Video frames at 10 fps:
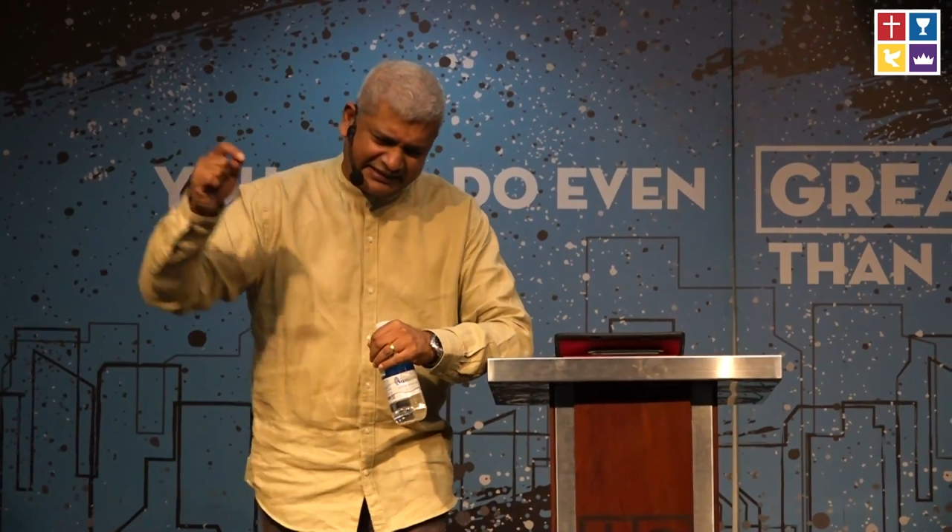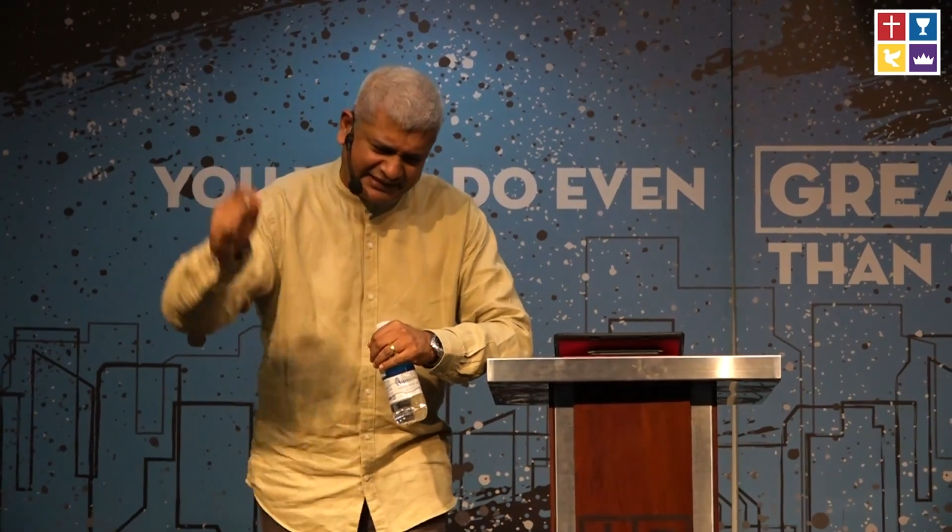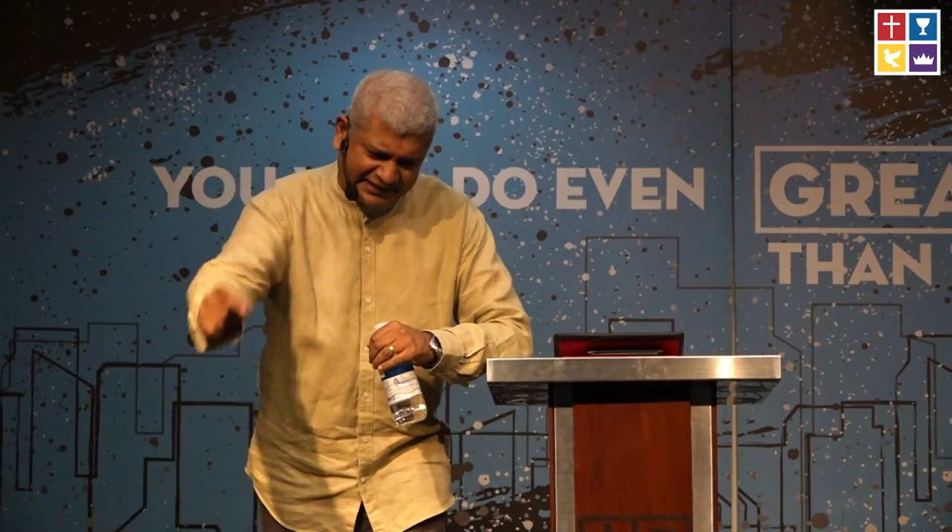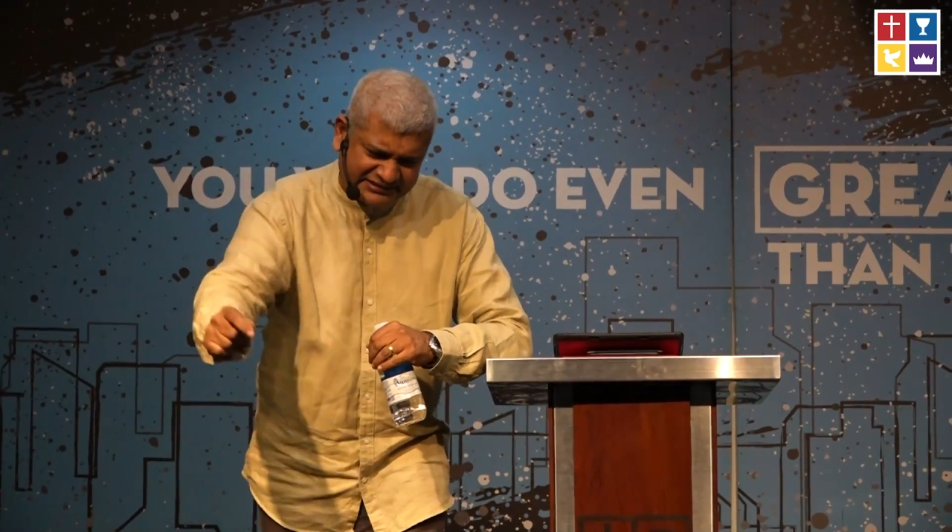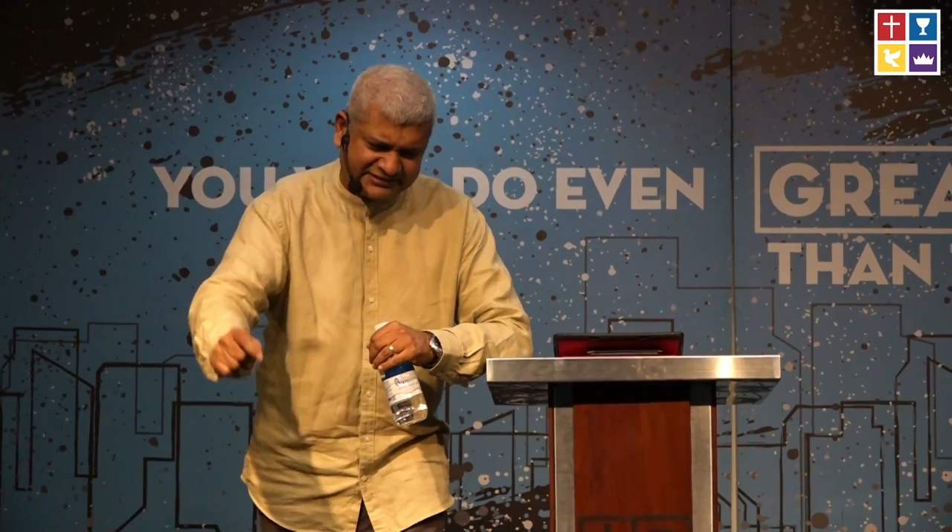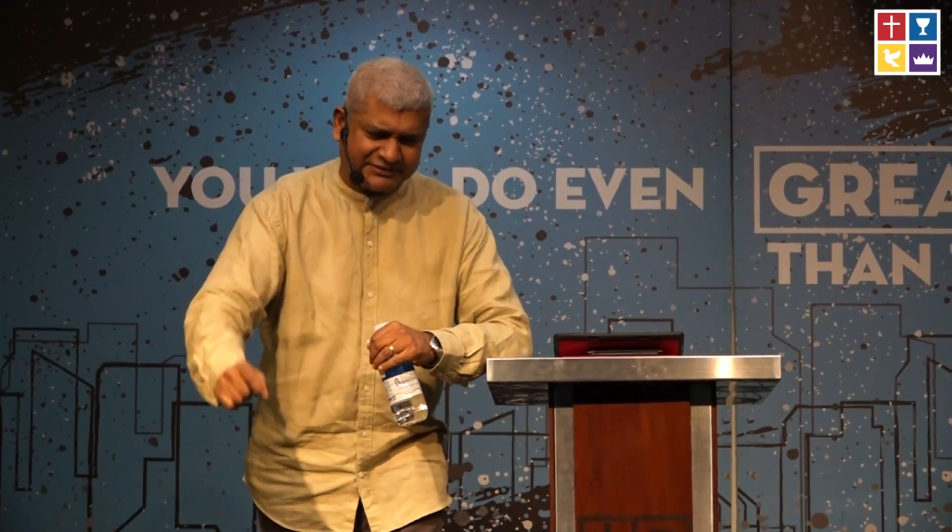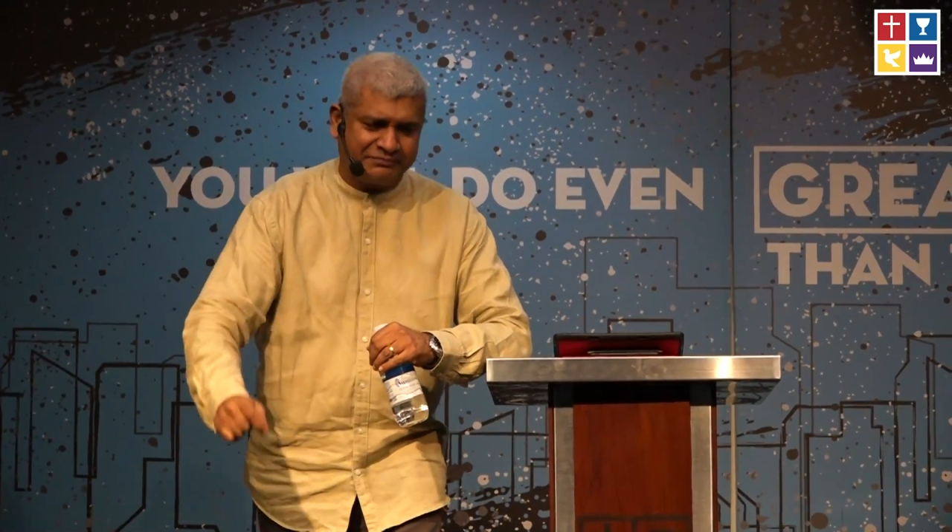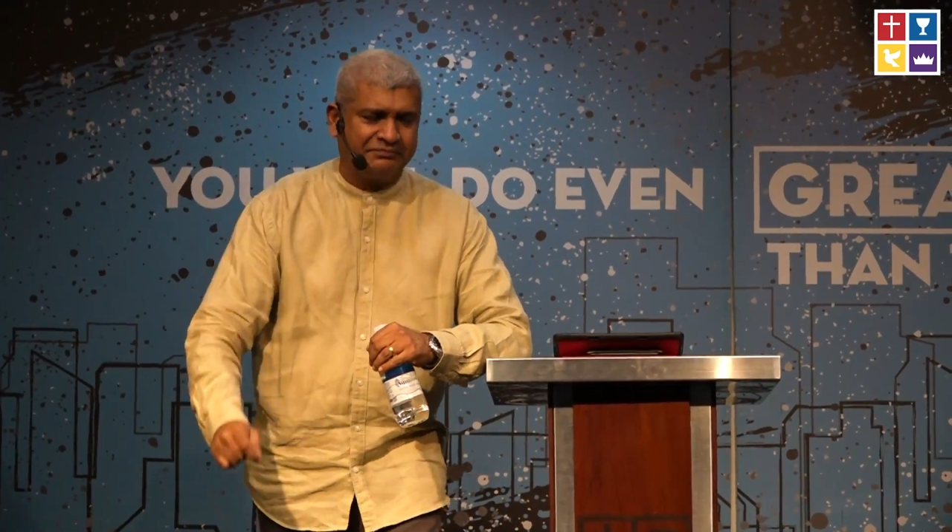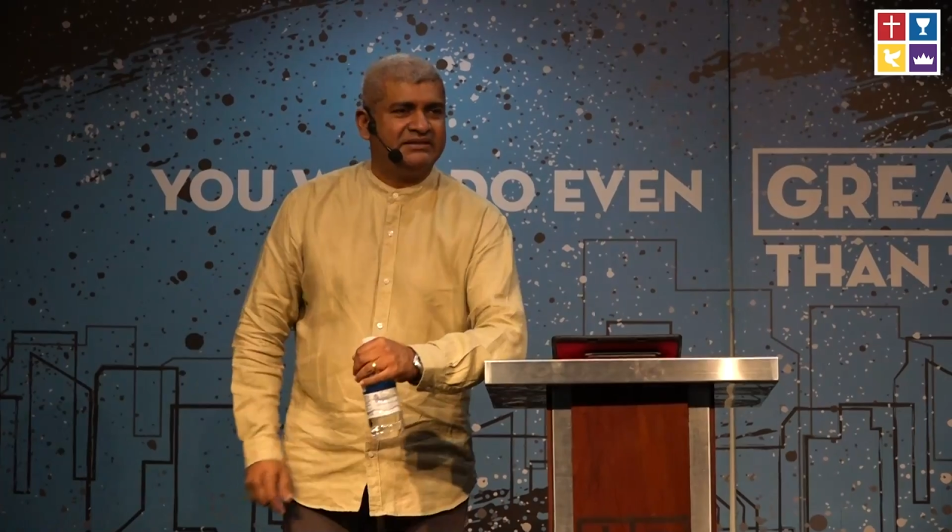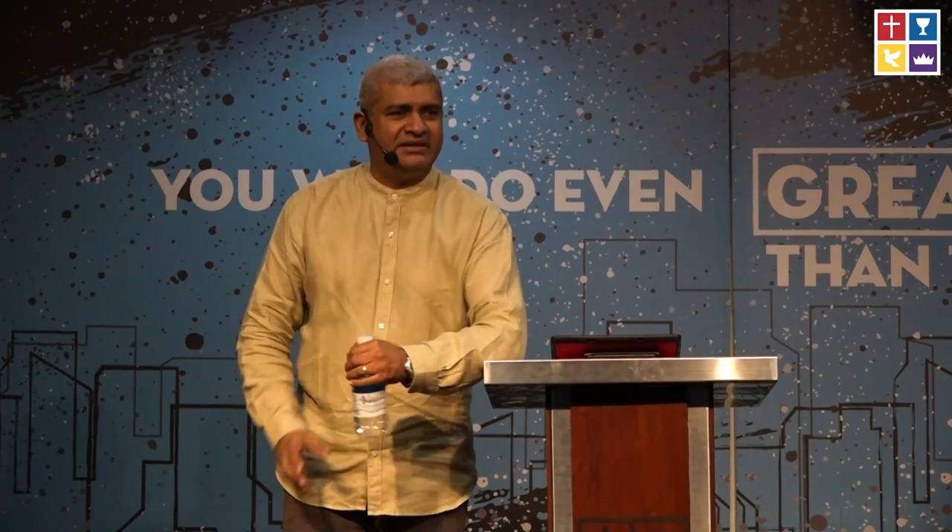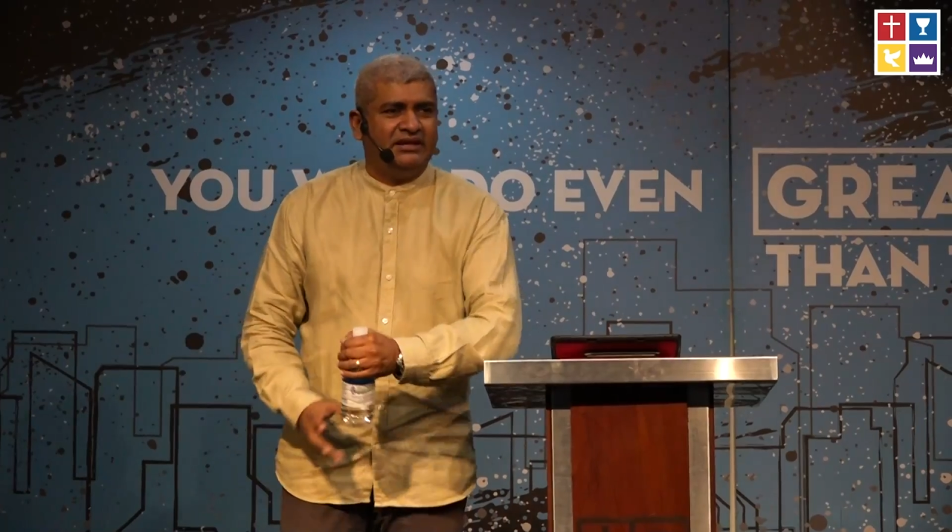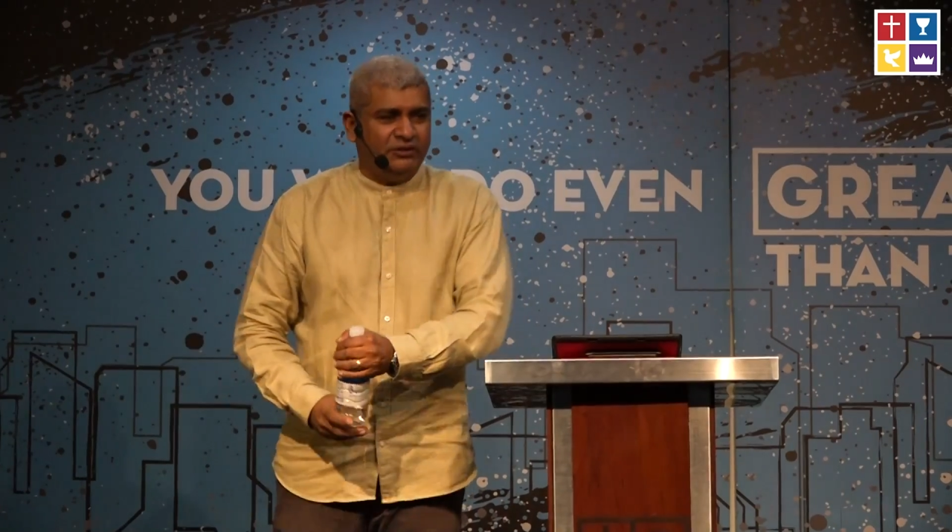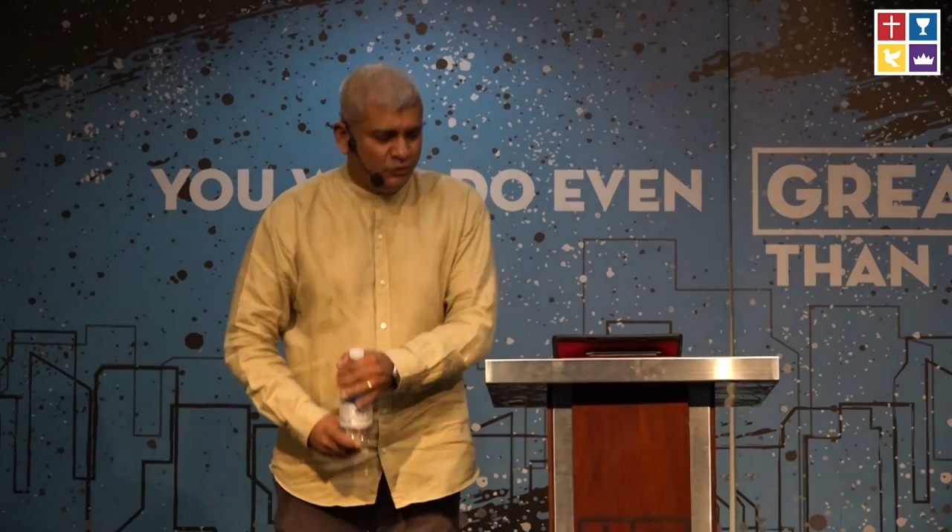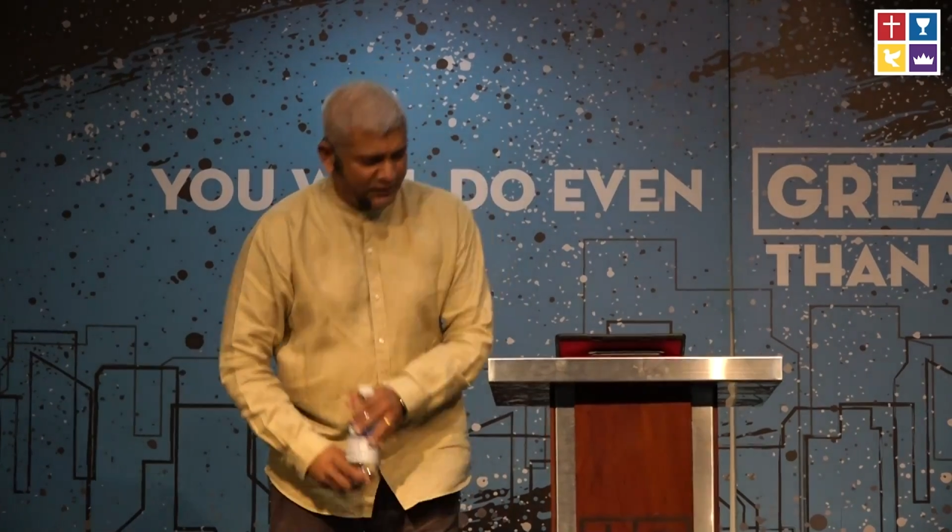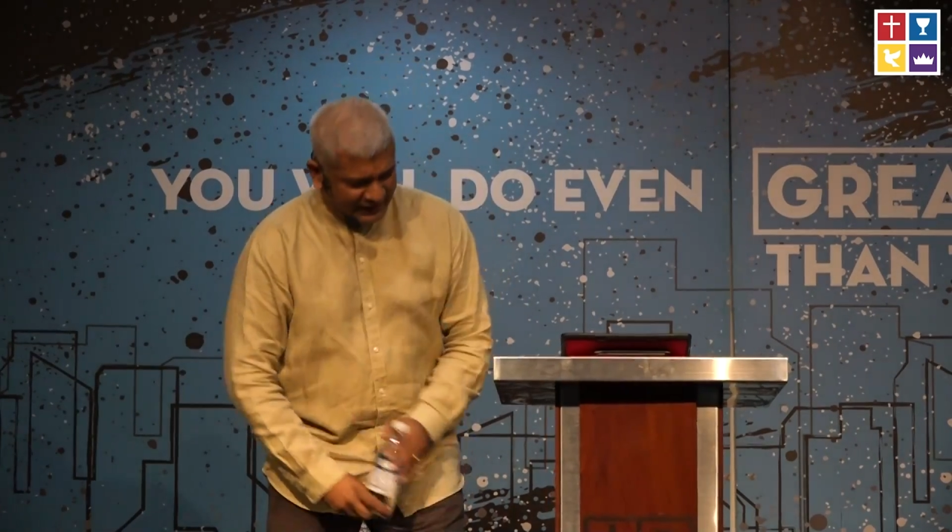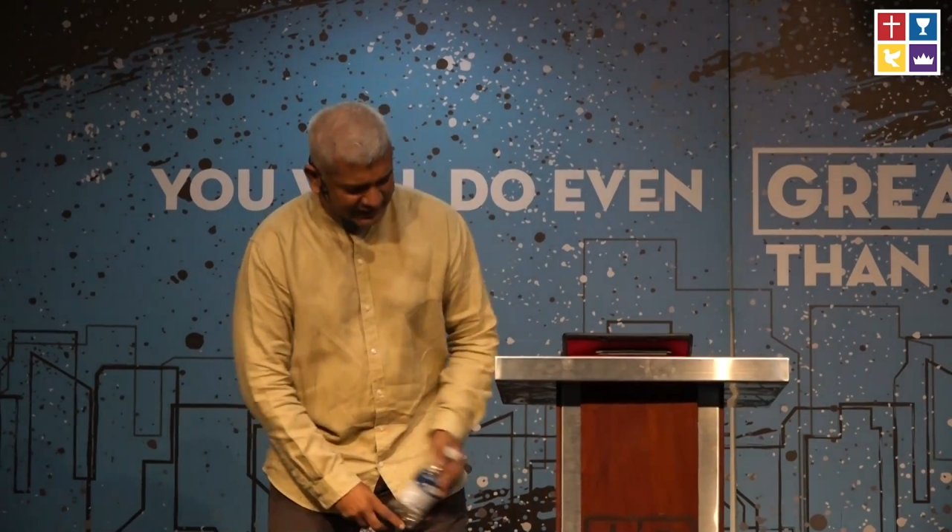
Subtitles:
nation. See, you and